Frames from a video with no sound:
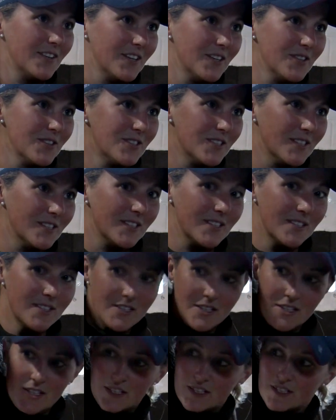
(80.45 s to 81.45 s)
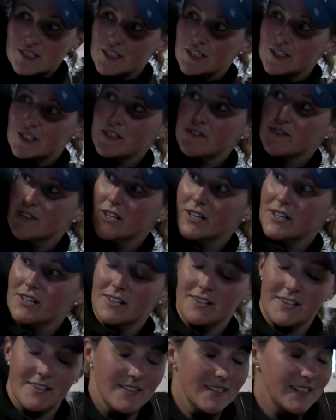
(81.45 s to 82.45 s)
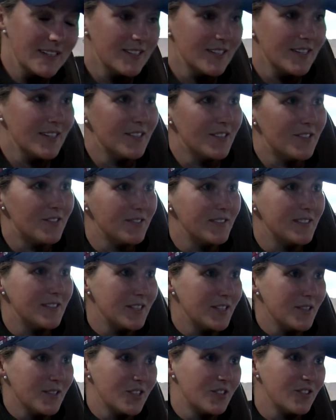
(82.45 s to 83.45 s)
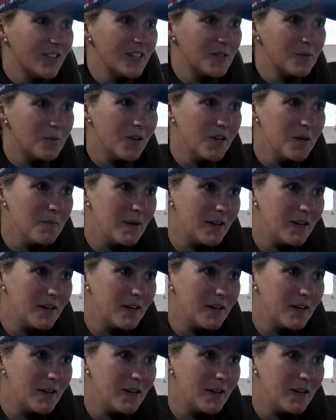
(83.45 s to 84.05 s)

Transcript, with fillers: You know, to to, to run in, in three, you know, a Grade One, a